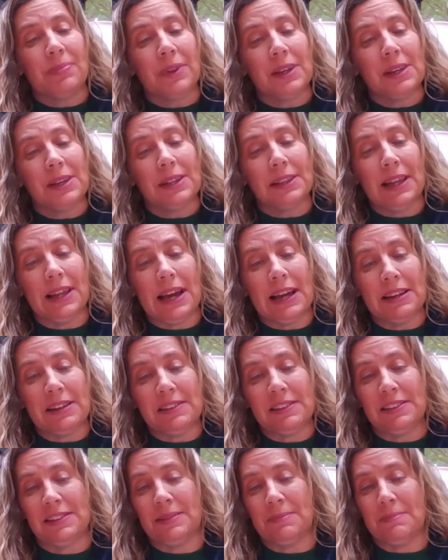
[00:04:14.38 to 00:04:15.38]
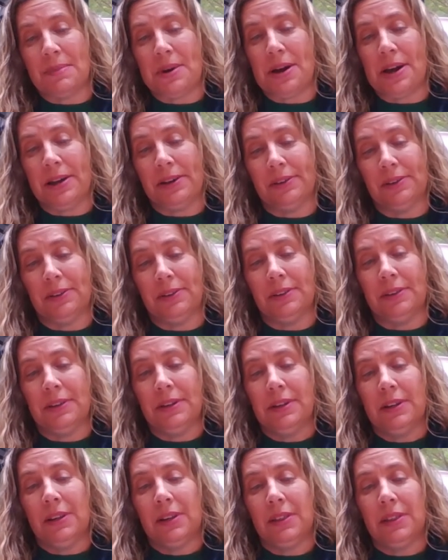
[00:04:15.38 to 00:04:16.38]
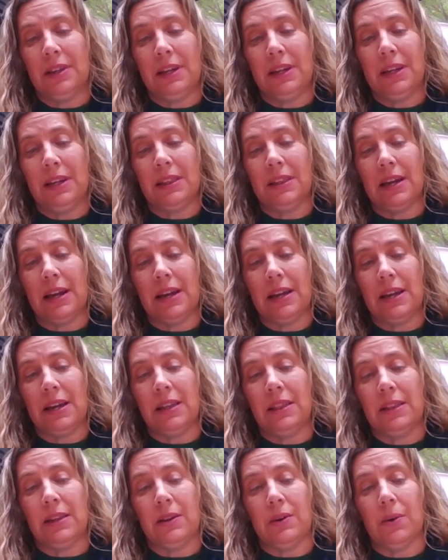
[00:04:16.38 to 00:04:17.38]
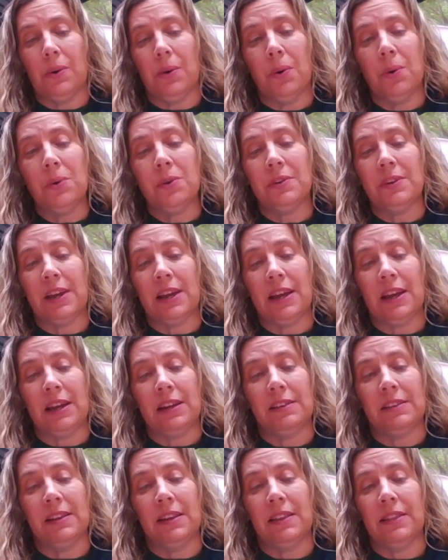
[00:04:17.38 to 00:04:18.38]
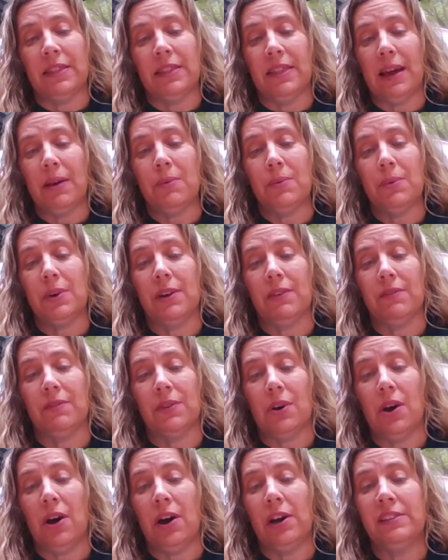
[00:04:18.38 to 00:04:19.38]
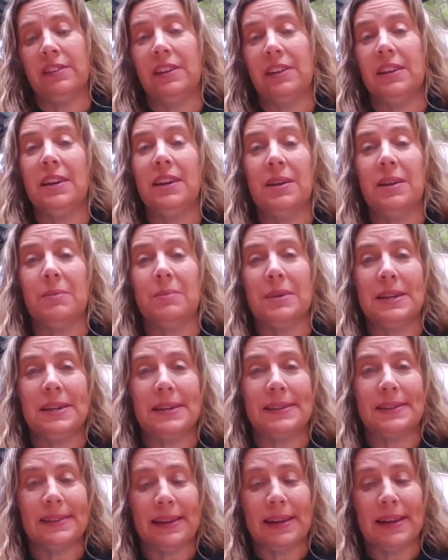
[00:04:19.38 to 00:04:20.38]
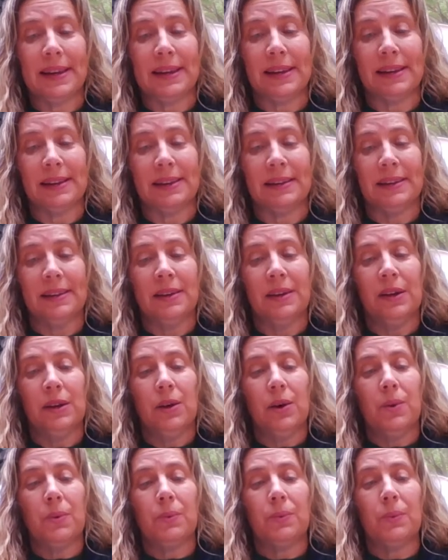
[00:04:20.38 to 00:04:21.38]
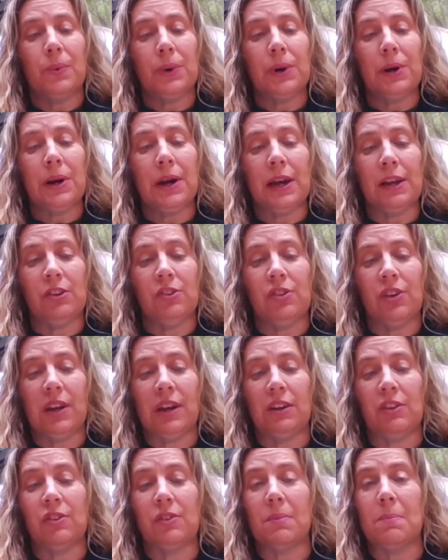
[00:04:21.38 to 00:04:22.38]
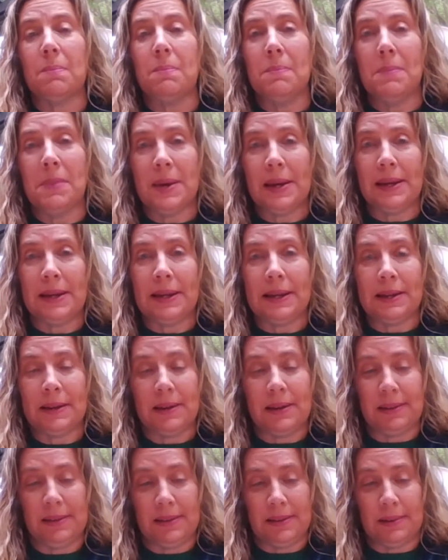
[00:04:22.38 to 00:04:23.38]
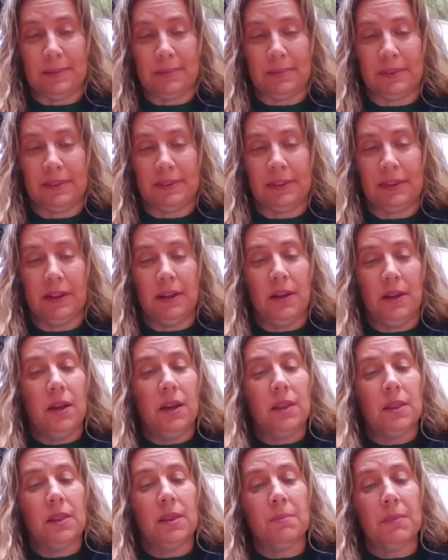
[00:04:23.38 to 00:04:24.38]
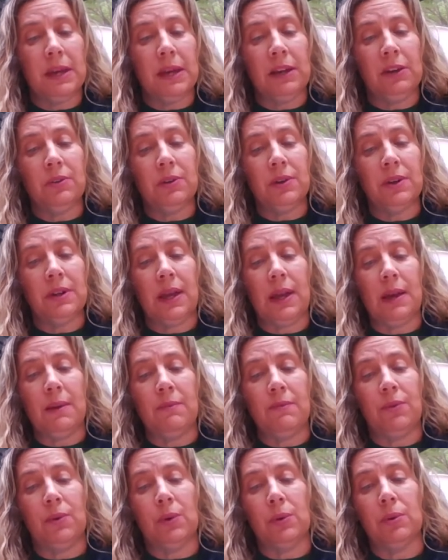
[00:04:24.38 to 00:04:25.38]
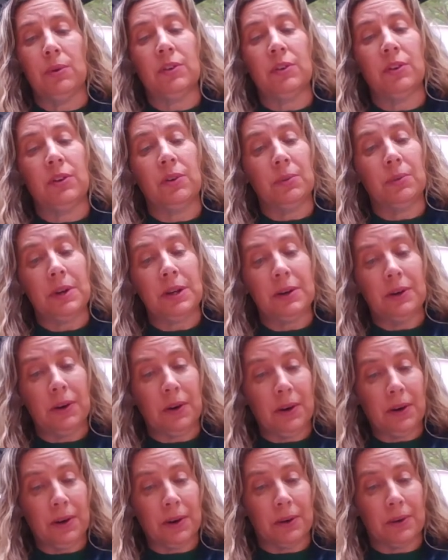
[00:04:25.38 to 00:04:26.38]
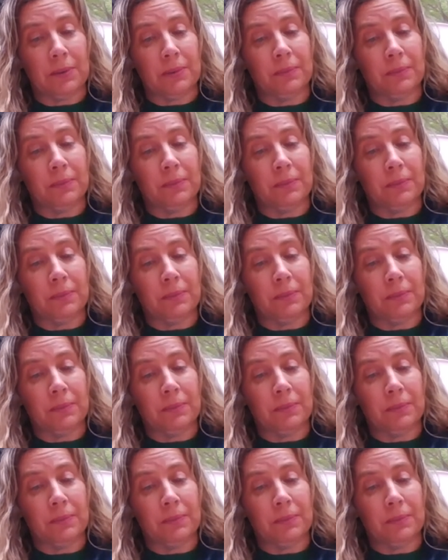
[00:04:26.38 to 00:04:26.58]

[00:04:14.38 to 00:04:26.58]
Gladys smiled, thinking that in the old days that would have cost him his head. War had changed many customs. The Mandarin came forward to greet her.